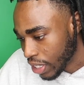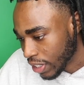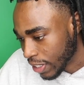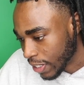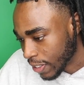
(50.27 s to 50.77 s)

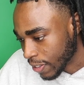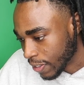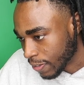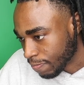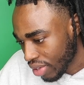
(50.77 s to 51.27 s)
that
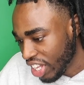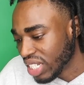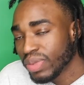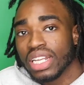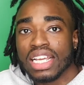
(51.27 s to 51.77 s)
song.
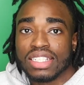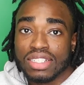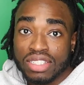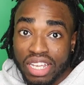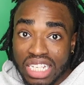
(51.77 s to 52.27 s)
Teach me a
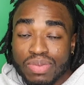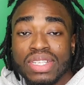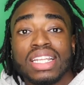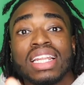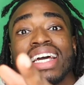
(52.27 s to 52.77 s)
lesson,
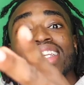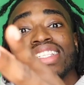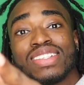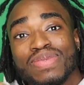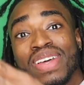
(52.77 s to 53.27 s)

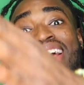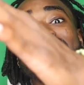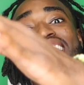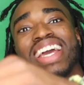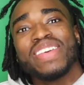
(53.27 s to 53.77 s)

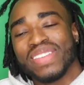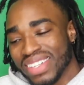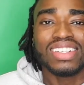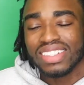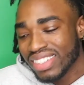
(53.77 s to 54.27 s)
babe.
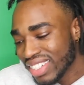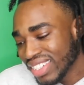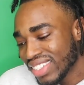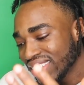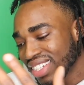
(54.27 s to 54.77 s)
Yeah.